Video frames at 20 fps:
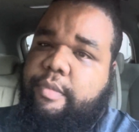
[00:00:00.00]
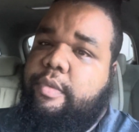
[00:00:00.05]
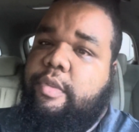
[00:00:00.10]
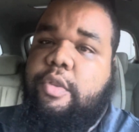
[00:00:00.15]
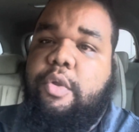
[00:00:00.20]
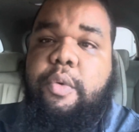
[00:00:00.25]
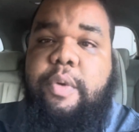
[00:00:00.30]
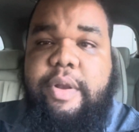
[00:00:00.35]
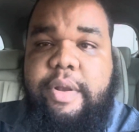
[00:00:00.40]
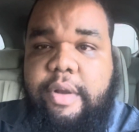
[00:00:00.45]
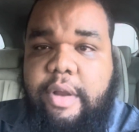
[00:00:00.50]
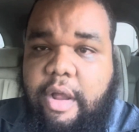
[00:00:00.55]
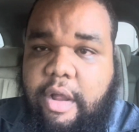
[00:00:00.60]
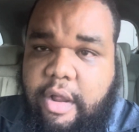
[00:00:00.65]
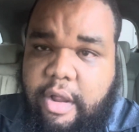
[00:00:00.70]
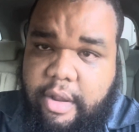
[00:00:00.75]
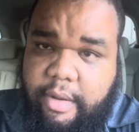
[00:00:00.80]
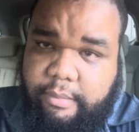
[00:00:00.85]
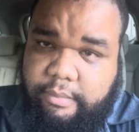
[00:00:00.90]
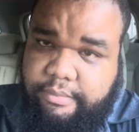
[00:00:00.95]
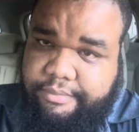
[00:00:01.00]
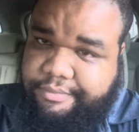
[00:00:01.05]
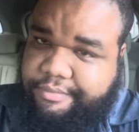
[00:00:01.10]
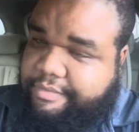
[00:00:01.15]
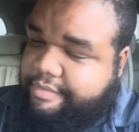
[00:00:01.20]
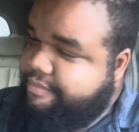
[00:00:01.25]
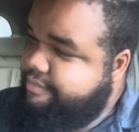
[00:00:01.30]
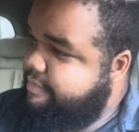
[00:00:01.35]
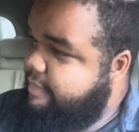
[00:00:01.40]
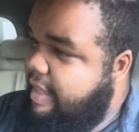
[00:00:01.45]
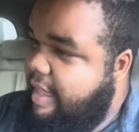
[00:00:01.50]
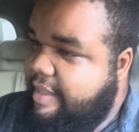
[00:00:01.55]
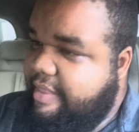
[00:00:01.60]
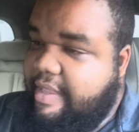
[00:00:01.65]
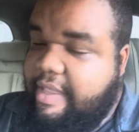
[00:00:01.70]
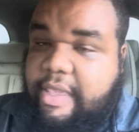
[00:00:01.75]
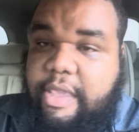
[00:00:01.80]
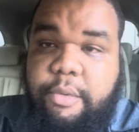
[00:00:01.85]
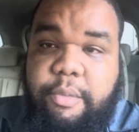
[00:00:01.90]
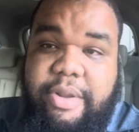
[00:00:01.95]
doing, um, I
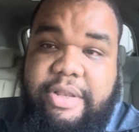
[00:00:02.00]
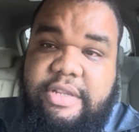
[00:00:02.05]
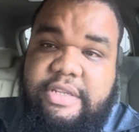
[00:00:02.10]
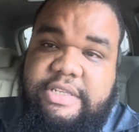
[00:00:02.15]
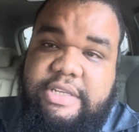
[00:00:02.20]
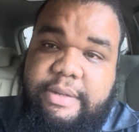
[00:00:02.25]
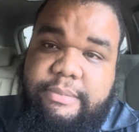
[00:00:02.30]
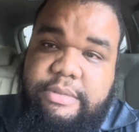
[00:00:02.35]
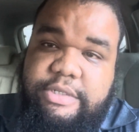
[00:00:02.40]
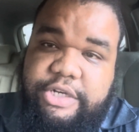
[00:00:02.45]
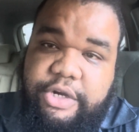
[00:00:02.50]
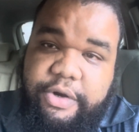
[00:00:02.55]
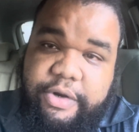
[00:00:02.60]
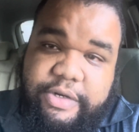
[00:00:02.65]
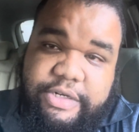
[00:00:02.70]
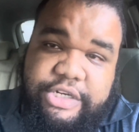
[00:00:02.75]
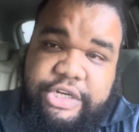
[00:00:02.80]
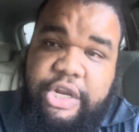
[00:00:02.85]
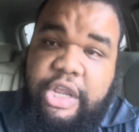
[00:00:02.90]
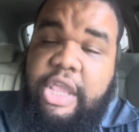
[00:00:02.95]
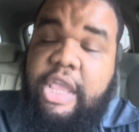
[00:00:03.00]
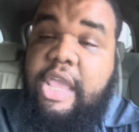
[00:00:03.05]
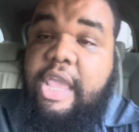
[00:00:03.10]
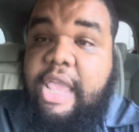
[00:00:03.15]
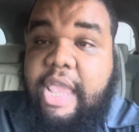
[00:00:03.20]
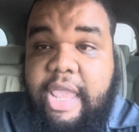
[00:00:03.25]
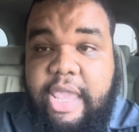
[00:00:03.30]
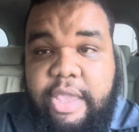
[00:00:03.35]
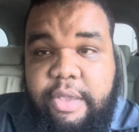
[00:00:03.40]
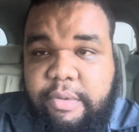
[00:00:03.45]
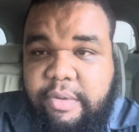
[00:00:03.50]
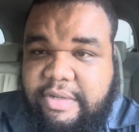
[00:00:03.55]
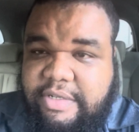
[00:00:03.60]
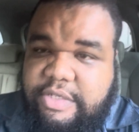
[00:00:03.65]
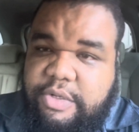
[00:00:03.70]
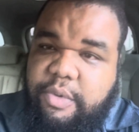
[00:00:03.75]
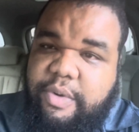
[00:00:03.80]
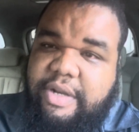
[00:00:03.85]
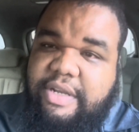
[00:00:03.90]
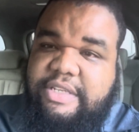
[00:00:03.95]
think he went to some church and he was
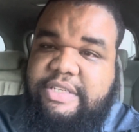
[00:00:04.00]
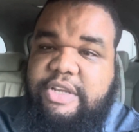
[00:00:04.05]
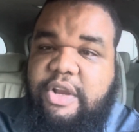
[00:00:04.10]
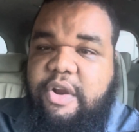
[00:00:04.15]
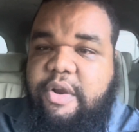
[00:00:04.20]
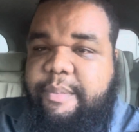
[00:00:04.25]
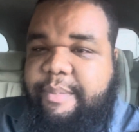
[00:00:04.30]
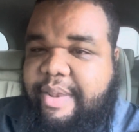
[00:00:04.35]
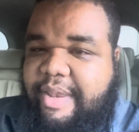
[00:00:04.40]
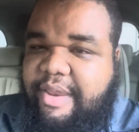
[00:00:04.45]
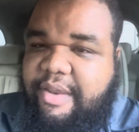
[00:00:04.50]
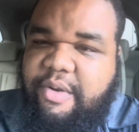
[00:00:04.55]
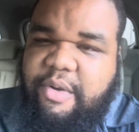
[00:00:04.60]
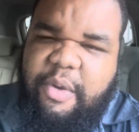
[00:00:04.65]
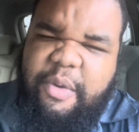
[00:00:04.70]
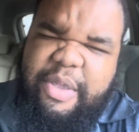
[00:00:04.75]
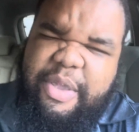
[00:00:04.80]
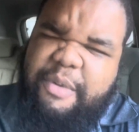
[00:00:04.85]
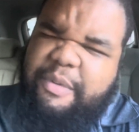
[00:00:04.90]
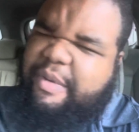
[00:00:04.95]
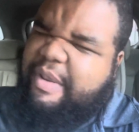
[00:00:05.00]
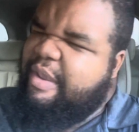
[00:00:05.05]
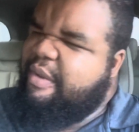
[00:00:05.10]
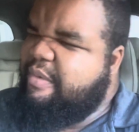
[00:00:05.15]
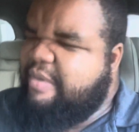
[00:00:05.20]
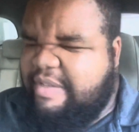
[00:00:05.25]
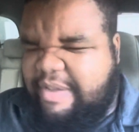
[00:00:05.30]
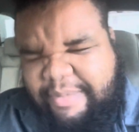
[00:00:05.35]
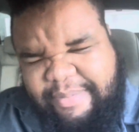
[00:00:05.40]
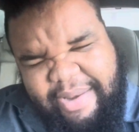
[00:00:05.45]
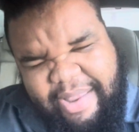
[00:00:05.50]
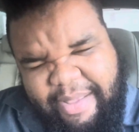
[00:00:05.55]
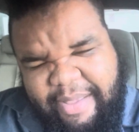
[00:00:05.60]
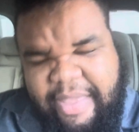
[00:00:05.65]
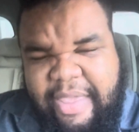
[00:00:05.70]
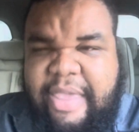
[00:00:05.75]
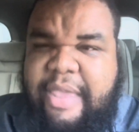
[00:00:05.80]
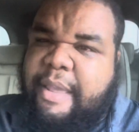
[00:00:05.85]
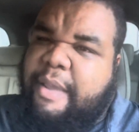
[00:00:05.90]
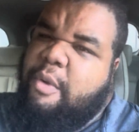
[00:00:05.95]
doing the sermon, you know, he, he was up there,
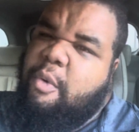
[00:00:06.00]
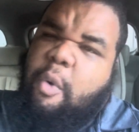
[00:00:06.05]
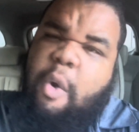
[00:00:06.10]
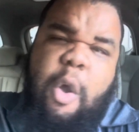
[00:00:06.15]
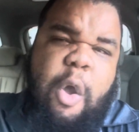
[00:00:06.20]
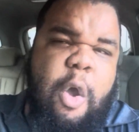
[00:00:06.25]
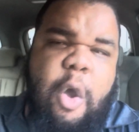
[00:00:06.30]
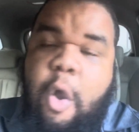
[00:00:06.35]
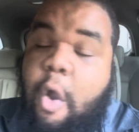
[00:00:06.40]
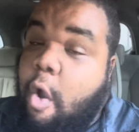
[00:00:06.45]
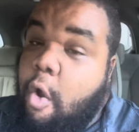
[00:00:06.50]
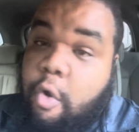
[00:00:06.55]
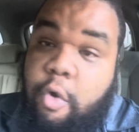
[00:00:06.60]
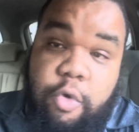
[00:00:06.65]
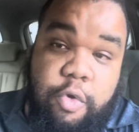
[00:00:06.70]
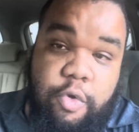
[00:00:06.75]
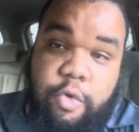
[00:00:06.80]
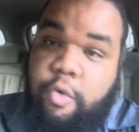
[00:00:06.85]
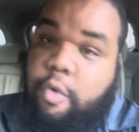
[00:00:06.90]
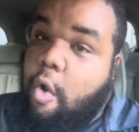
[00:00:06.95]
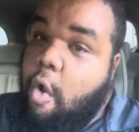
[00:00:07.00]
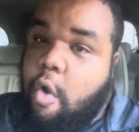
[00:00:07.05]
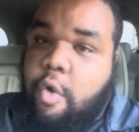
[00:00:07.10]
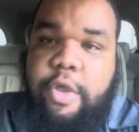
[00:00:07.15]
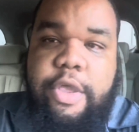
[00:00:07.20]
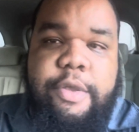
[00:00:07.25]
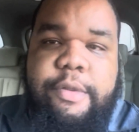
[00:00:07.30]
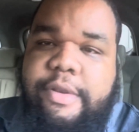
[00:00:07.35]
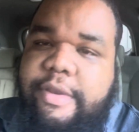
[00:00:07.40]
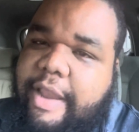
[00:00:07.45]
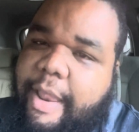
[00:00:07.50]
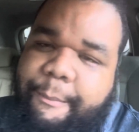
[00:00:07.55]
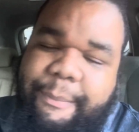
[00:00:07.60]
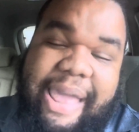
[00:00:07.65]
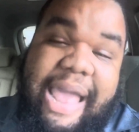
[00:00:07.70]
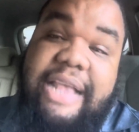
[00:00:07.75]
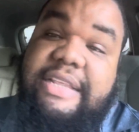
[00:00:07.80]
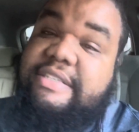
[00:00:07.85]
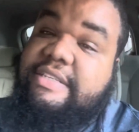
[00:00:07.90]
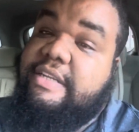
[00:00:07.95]
woo, woo,
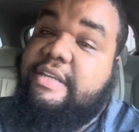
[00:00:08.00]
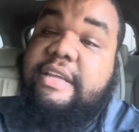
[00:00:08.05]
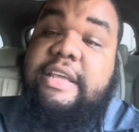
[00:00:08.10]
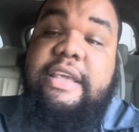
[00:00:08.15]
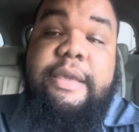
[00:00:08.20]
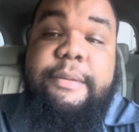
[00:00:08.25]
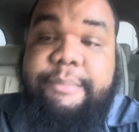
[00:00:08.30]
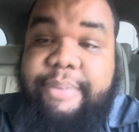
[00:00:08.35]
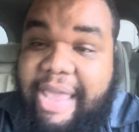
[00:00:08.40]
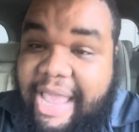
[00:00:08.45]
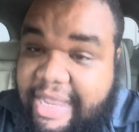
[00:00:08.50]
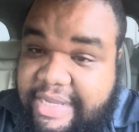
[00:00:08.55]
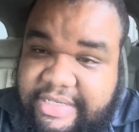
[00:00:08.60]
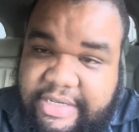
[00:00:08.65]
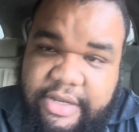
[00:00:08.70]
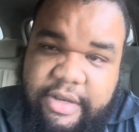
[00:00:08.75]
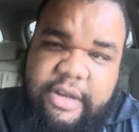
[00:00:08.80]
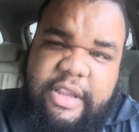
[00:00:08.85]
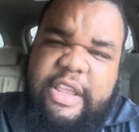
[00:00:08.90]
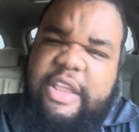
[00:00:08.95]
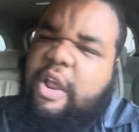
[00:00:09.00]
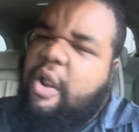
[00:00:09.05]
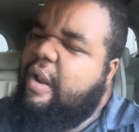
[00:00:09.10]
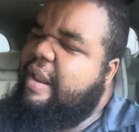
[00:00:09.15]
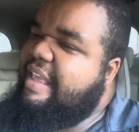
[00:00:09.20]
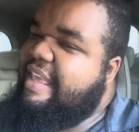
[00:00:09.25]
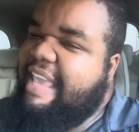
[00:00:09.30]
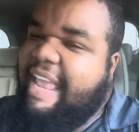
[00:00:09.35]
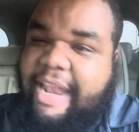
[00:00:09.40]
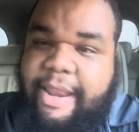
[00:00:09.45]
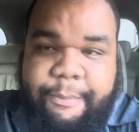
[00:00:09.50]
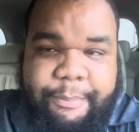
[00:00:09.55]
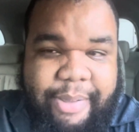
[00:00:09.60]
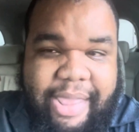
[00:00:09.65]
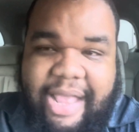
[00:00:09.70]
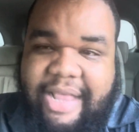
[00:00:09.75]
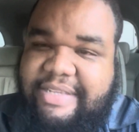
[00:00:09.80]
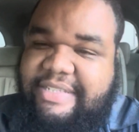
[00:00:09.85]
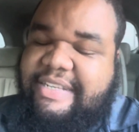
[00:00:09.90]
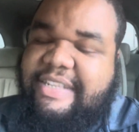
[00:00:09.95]
pastor, pastor, go, get it,
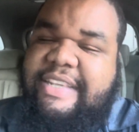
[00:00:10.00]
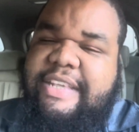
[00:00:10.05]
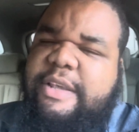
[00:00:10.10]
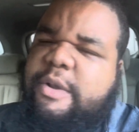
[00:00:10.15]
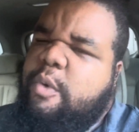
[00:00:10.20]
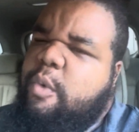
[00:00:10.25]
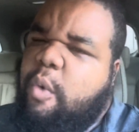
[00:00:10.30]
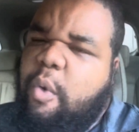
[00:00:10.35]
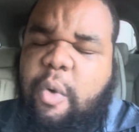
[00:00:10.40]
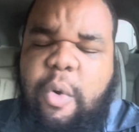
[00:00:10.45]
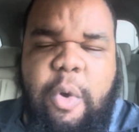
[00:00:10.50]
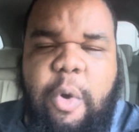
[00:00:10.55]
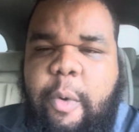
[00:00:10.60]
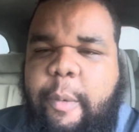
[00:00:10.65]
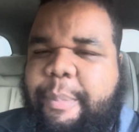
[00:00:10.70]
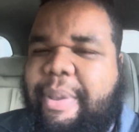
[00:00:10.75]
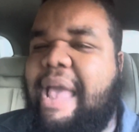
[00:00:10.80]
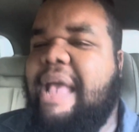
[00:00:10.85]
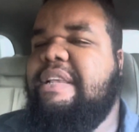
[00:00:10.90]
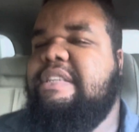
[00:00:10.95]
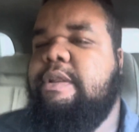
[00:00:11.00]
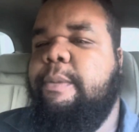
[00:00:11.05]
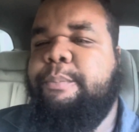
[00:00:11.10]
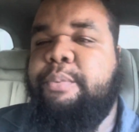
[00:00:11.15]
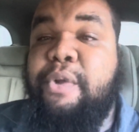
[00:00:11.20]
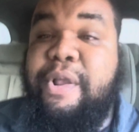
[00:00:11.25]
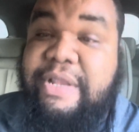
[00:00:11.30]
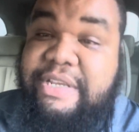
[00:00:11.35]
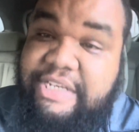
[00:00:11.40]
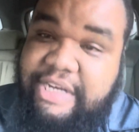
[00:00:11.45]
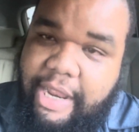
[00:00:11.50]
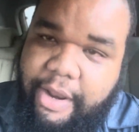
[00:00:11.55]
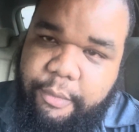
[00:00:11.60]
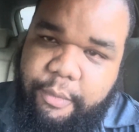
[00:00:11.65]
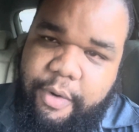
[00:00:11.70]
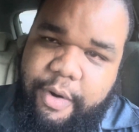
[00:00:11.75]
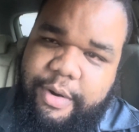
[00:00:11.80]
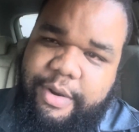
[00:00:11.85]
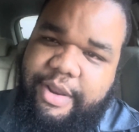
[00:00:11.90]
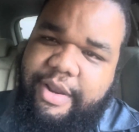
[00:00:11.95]
pastor, woo, pastor preaching that
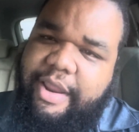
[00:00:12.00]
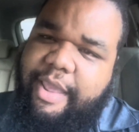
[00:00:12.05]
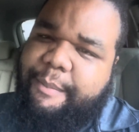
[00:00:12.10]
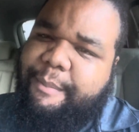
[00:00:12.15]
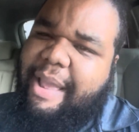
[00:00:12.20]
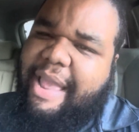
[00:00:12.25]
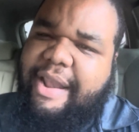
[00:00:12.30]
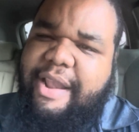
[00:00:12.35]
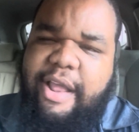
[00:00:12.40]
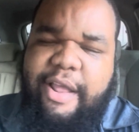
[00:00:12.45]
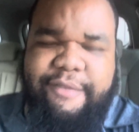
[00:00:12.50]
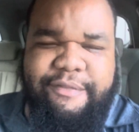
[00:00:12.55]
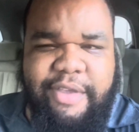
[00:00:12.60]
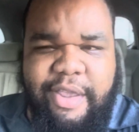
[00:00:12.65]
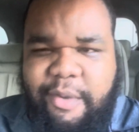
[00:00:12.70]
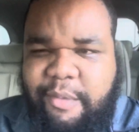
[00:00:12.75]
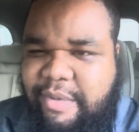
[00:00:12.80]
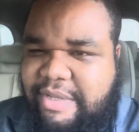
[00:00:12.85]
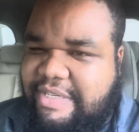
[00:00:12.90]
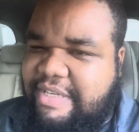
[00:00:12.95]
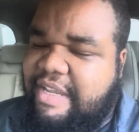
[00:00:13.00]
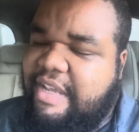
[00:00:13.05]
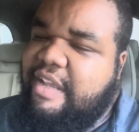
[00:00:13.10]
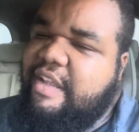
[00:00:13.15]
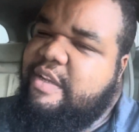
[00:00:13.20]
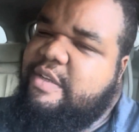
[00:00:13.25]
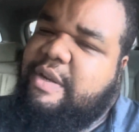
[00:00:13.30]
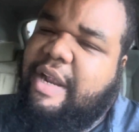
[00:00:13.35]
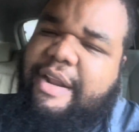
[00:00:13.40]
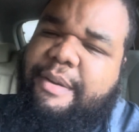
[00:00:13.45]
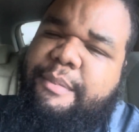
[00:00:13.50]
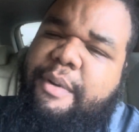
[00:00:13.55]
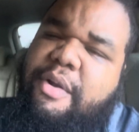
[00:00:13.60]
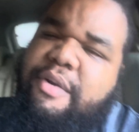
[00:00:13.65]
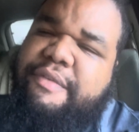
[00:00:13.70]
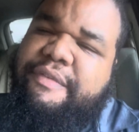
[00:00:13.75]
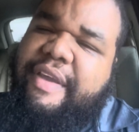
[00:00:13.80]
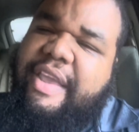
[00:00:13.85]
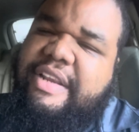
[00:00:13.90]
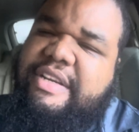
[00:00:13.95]
word today. Mike Norvell was trying to
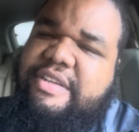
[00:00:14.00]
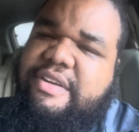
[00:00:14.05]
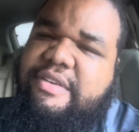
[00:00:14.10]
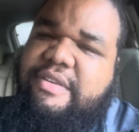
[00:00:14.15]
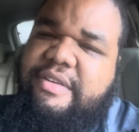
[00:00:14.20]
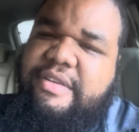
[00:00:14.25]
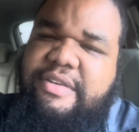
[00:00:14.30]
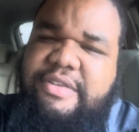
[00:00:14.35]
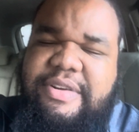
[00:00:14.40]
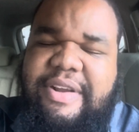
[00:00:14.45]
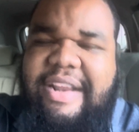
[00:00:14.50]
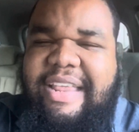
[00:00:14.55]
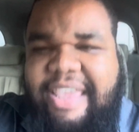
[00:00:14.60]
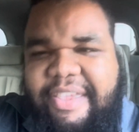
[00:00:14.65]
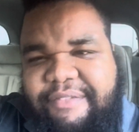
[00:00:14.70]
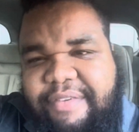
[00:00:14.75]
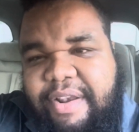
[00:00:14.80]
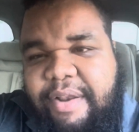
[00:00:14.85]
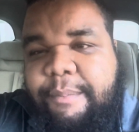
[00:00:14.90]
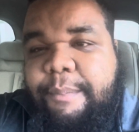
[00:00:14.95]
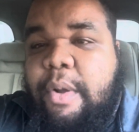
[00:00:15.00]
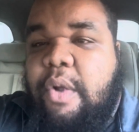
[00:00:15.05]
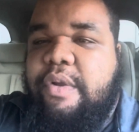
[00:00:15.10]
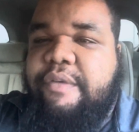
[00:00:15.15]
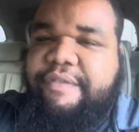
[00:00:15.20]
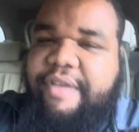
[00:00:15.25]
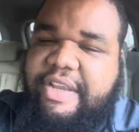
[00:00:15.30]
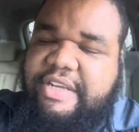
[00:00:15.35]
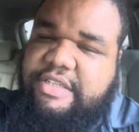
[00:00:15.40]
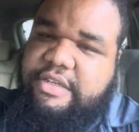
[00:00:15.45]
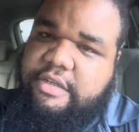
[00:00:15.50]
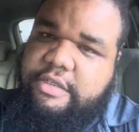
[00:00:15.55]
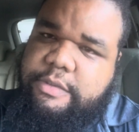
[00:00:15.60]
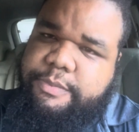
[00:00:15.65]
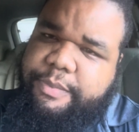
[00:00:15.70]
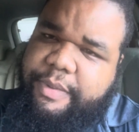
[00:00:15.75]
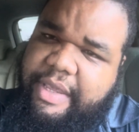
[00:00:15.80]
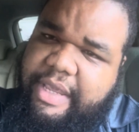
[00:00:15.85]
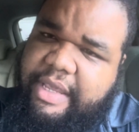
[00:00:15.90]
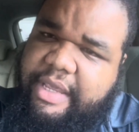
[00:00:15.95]
motivational, trying, giving a motivational
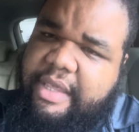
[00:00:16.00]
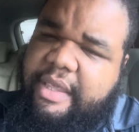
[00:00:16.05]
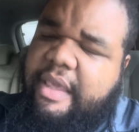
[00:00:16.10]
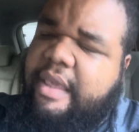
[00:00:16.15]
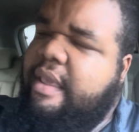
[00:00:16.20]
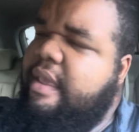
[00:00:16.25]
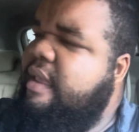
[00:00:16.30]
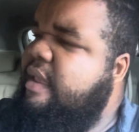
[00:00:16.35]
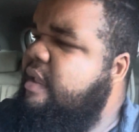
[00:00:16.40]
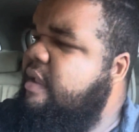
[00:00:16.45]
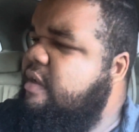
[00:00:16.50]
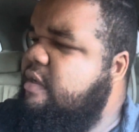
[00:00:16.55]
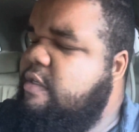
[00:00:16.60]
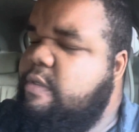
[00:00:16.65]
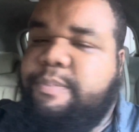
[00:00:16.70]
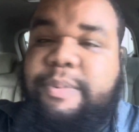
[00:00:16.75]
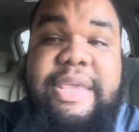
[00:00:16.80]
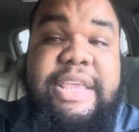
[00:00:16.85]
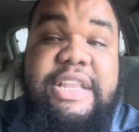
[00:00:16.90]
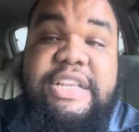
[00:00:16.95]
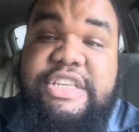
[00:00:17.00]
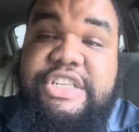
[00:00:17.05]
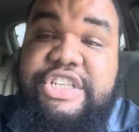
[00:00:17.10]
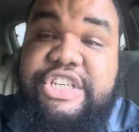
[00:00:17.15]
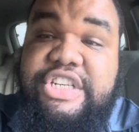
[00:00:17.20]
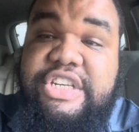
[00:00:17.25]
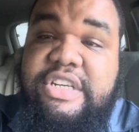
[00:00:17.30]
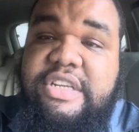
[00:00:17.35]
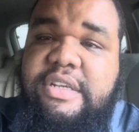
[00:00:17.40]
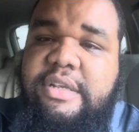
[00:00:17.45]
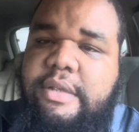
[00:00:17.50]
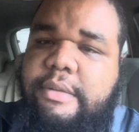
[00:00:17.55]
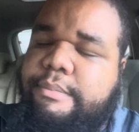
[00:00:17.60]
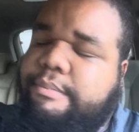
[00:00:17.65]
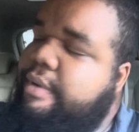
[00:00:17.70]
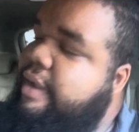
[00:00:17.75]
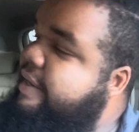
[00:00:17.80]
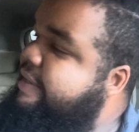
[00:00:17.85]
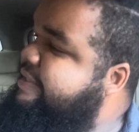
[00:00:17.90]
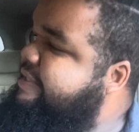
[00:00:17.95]
speak, speech,
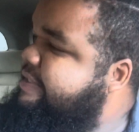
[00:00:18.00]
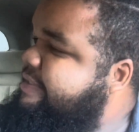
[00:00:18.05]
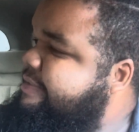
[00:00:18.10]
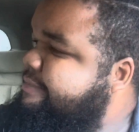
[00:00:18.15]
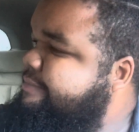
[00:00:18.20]
but